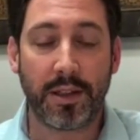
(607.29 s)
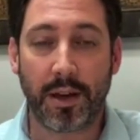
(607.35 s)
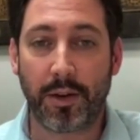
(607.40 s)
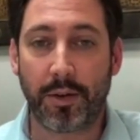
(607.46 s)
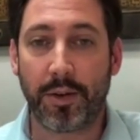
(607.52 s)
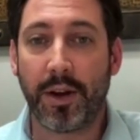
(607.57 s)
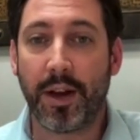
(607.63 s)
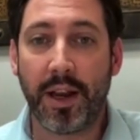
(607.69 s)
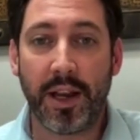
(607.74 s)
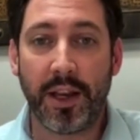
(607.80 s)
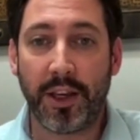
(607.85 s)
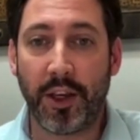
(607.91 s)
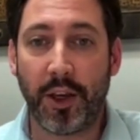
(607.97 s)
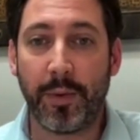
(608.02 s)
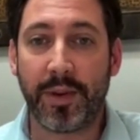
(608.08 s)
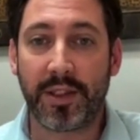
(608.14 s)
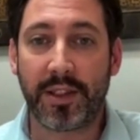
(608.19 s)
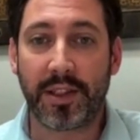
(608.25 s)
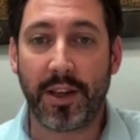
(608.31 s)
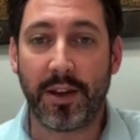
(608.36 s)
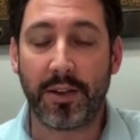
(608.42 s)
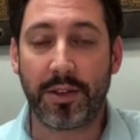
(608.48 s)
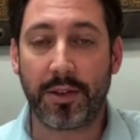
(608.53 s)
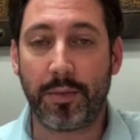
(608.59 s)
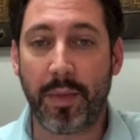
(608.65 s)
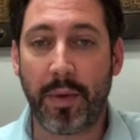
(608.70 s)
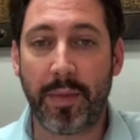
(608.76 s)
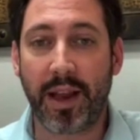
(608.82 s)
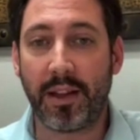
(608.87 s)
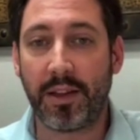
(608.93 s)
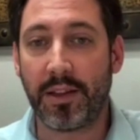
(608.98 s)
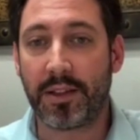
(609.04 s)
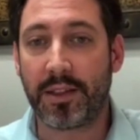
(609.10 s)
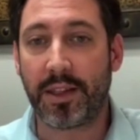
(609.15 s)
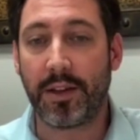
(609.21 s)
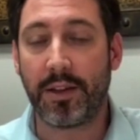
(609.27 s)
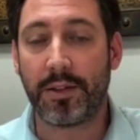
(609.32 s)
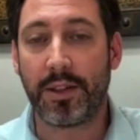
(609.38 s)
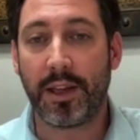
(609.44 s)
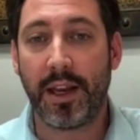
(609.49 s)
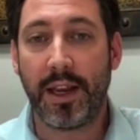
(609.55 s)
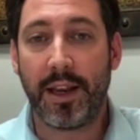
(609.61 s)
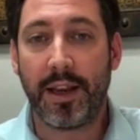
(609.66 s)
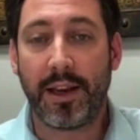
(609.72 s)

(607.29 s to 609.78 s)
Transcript: our human cells or mammalian cells,